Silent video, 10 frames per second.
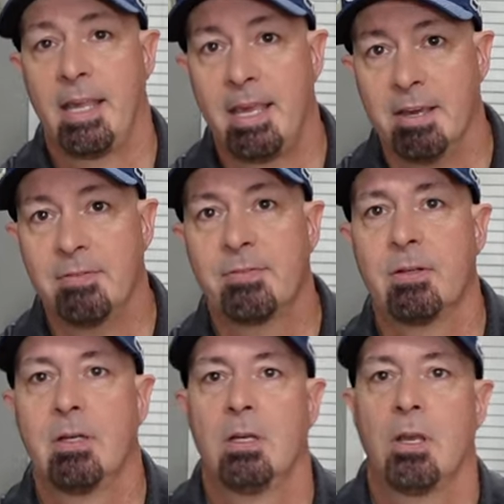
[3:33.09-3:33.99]

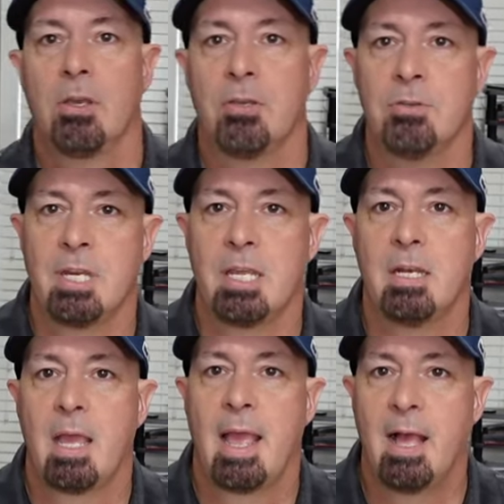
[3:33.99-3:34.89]
If you
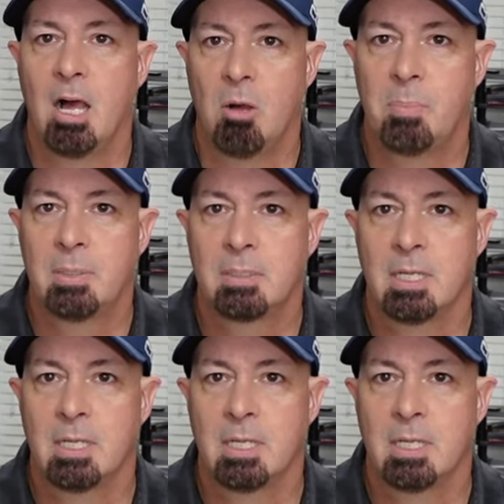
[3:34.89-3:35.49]
need help